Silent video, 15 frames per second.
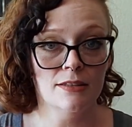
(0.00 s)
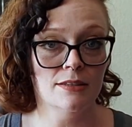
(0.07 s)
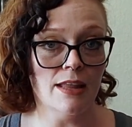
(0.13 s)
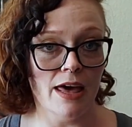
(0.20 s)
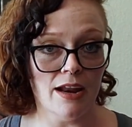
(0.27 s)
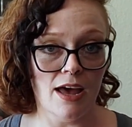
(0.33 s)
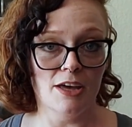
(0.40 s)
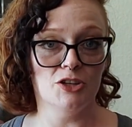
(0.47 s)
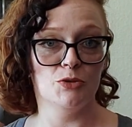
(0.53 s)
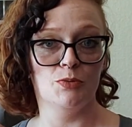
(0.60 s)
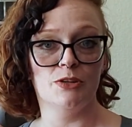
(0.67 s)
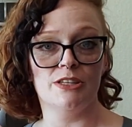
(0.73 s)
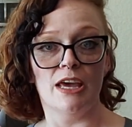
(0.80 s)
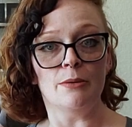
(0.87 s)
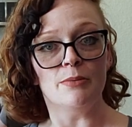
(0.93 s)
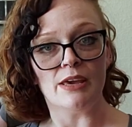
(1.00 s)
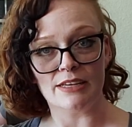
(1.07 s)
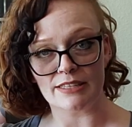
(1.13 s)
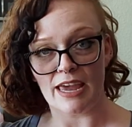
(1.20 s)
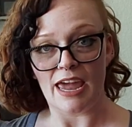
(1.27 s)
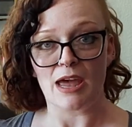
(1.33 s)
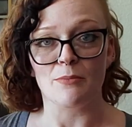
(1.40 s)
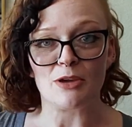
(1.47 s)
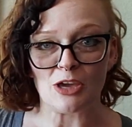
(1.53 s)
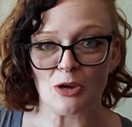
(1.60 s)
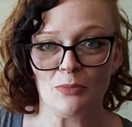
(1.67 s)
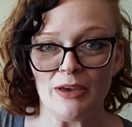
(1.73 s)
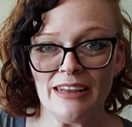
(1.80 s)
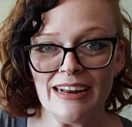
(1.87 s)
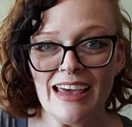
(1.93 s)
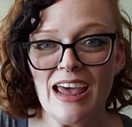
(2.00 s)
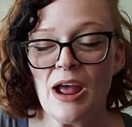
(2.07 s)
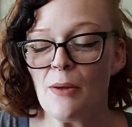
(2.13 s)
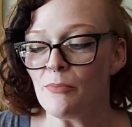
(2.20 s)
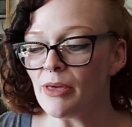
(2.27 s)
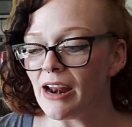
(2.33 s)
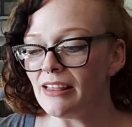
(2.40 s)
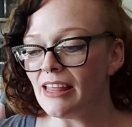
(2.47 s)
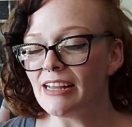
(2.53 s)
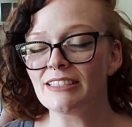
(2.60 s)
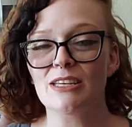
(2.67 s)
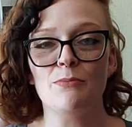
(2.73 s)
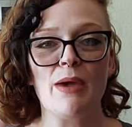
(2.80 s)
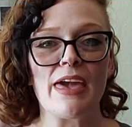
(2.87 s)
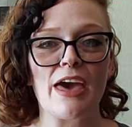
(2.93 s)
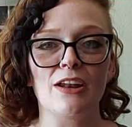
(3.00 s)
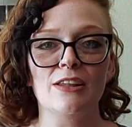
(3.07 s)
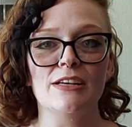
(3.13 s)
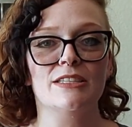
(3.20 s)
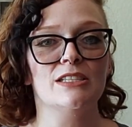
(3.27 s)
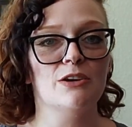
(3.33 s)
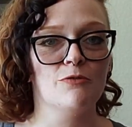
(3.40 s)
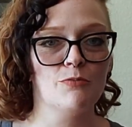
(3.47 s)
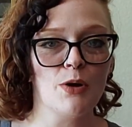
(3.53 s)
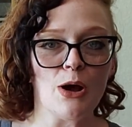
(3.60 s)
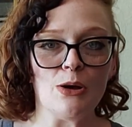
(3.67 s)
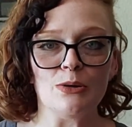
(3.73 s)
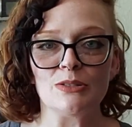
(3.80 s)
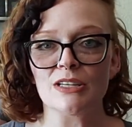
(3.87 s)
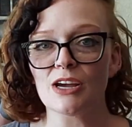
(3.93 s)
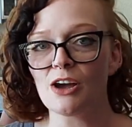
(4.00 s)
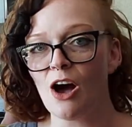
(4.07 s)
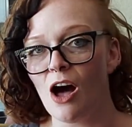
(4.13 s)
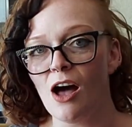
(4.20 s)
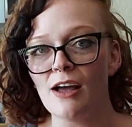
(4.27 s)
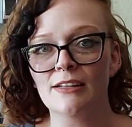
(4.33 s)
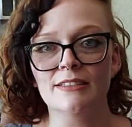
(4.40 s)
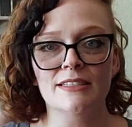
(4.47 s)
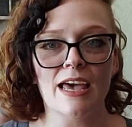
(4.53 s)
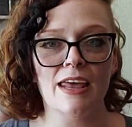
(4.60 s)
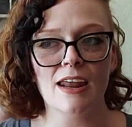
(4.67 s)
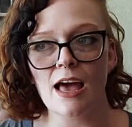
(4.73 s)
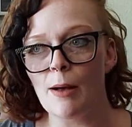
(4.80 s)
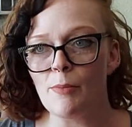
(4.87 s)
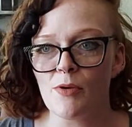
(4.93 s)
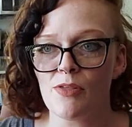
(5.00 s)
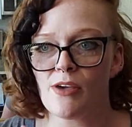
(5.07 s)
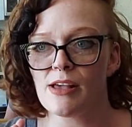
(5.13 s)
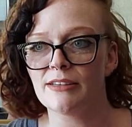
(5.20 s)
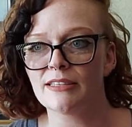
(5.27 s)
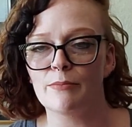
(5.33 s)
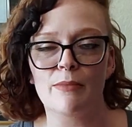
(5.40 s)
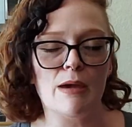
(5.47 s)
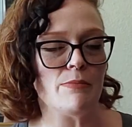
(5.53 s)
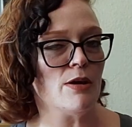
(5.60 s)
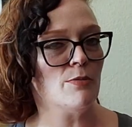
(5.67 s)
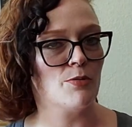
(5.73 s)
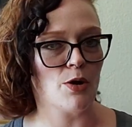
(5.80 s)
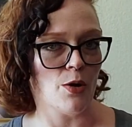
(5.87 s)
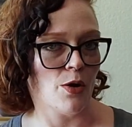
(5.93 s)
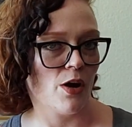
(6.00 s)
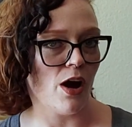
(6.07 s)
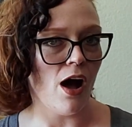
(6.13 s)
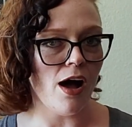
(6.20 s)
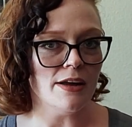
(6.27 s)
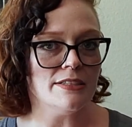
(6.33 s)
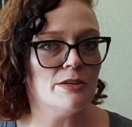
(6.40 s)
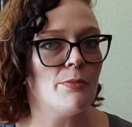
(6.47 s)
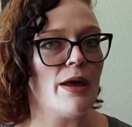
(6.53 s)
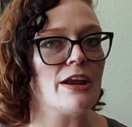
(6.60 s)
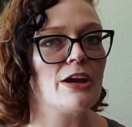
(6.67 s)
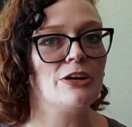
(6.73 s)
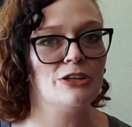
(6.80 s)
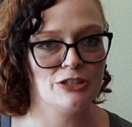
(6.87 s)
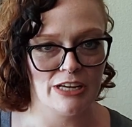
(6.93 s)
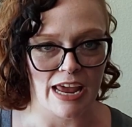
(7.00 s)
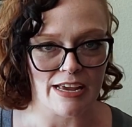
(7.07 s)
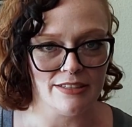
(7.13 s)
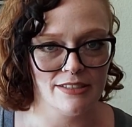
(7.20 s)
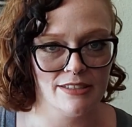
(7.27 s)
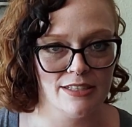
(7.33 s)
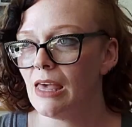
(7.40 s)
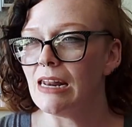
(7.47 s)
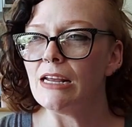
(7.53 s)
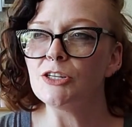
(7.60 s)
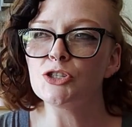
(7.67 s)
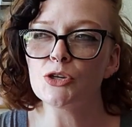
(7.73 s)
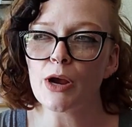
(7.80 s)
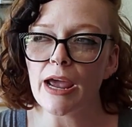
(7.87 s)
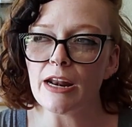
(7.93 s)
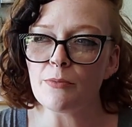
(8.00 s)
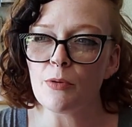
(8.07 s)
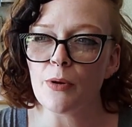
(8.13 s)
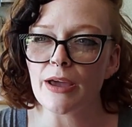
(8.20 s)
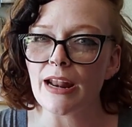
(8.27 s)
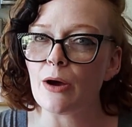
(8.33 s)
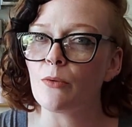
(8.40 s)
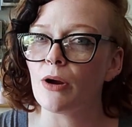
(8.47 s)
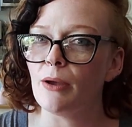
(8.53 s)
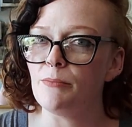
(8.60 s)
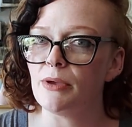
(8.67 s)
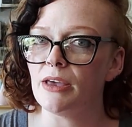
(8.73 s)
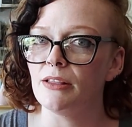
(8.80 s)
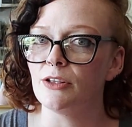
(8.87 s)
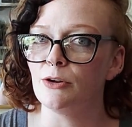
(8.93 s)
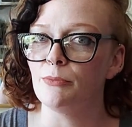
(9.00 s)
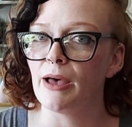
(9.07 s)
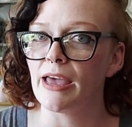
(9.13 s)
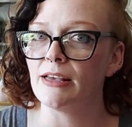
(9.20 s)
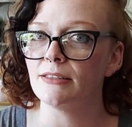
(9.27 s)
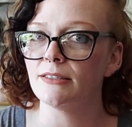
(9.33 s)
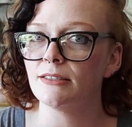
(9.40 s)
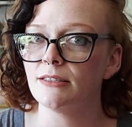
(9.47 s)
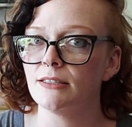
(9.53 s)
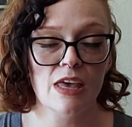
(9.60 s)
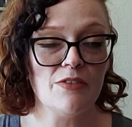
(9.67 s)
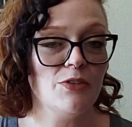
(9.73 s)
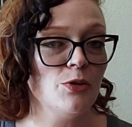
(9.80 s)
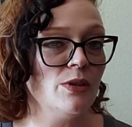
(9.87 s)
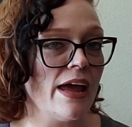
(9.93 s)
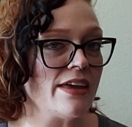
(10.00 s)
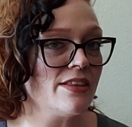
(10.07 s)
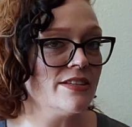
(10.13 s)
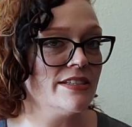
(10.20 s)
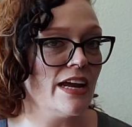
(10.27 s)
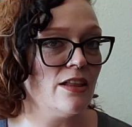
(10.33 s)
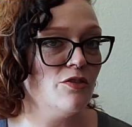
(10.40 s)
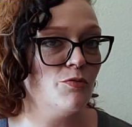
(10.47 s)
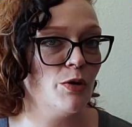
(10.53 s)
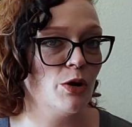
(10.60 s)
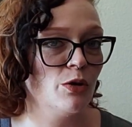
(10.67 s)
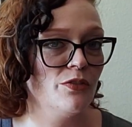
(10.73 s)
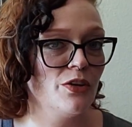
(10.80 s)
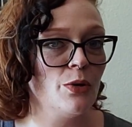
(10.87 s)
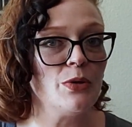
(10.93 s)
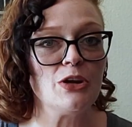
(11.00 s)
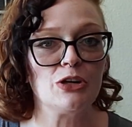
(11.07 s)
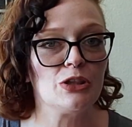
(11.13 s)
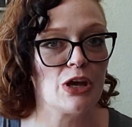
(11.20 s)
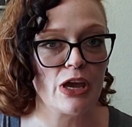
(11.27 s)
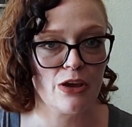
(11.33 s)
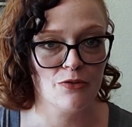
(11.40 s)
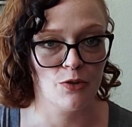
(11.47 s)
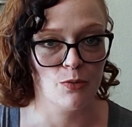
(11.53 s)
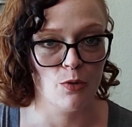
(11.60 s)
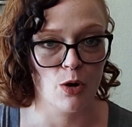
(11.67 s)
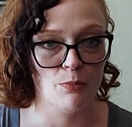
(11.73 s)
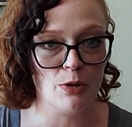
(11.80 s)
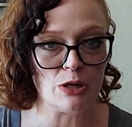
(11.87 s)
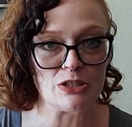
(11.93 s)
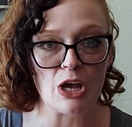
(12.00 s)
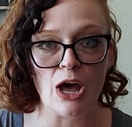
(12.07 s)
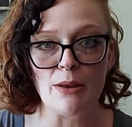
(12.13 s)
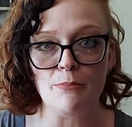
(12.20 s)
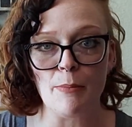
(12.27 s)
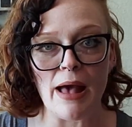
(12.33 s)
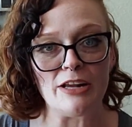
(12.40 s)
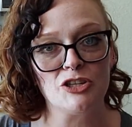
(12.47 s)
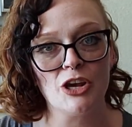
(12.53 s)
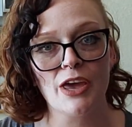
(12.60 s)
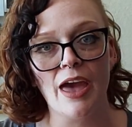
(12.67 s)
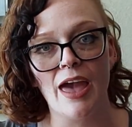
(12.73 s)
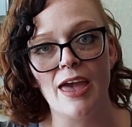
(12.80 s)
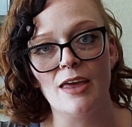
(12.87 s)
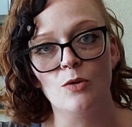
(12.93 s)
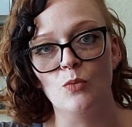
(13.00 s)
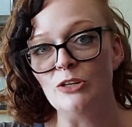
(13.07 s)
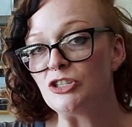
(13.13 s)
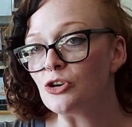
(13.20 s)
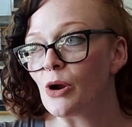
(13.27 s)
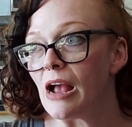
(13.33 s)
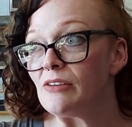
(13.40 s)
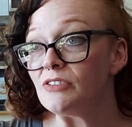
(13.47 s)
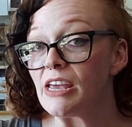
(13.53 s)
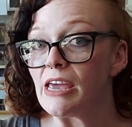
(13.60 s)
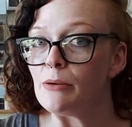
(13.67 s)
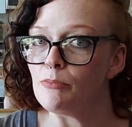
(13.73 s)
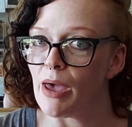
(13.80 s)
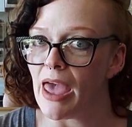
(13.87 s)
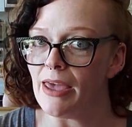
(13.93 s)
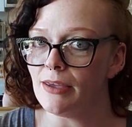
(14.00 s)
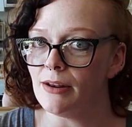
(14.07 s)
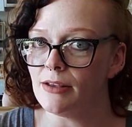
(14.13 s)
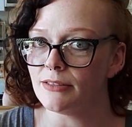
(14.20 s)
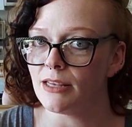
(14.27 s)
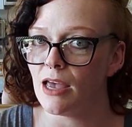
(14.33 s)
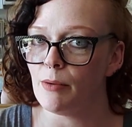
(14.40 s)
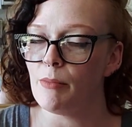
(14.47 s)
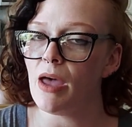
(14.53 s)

Not 100% because I am human, but I like to make out a list of pros, cons, and a couple things that might be a pro or con depending on your taste. And I try to point out where I'm being a little biased. If you like this style of book review and you're looking for more books on magic and witchcraft and paganism,